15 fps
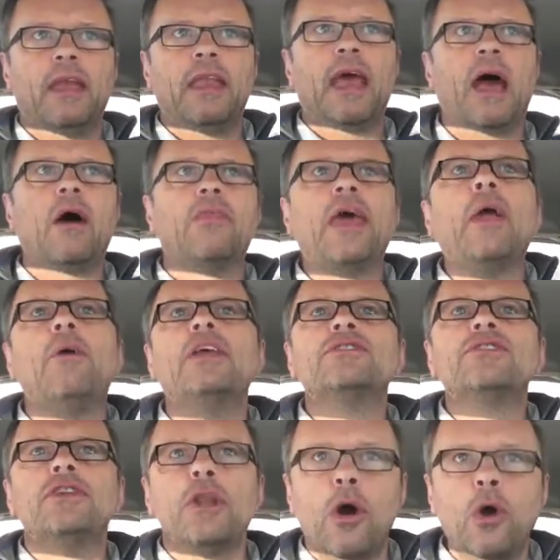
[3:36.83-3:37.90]
Now, there
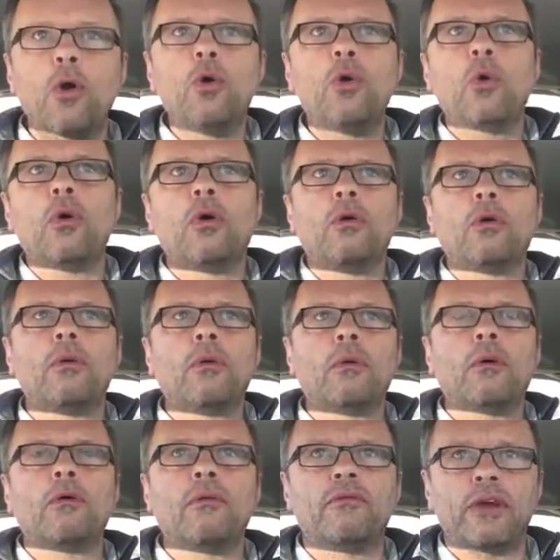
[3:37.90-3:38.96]
is no
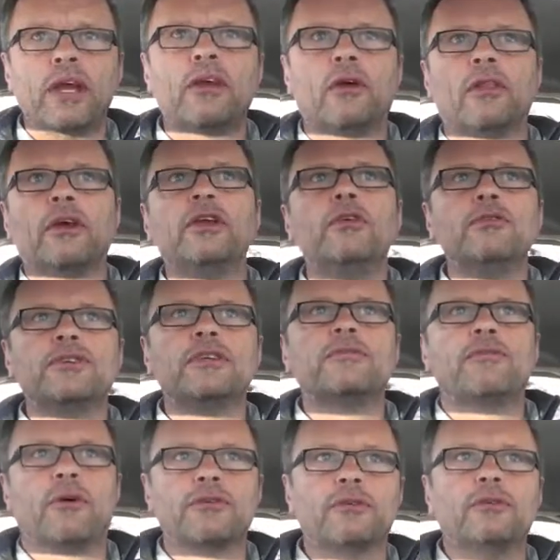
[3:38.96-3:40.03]
vehicle that uses
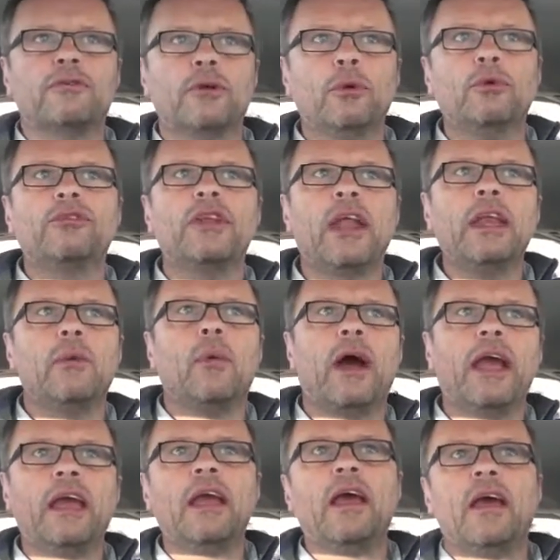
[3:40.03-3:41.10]
fossil fuels in any
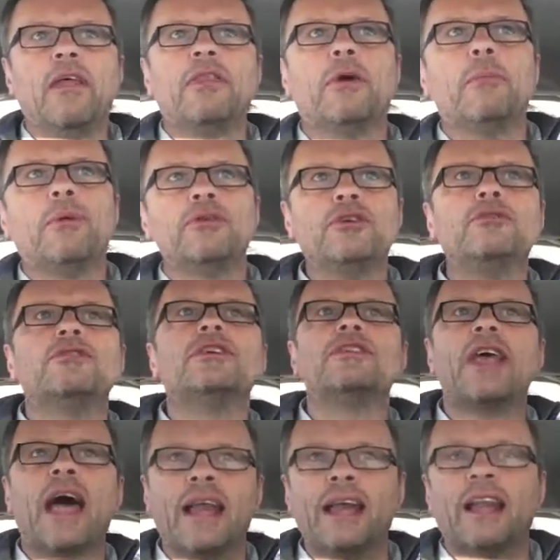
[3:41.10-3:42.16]
way that produces
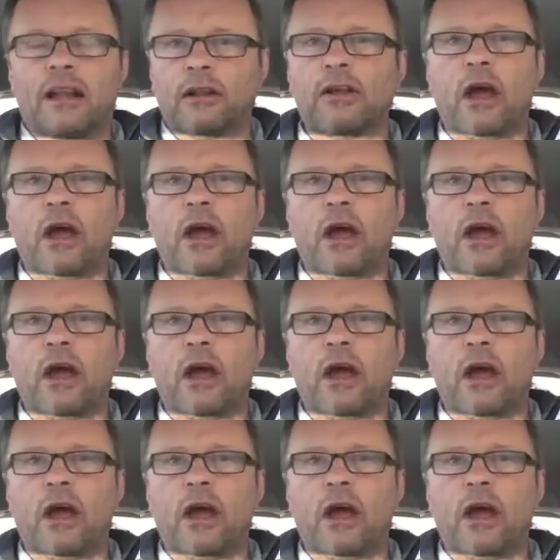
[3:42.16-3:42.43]
that little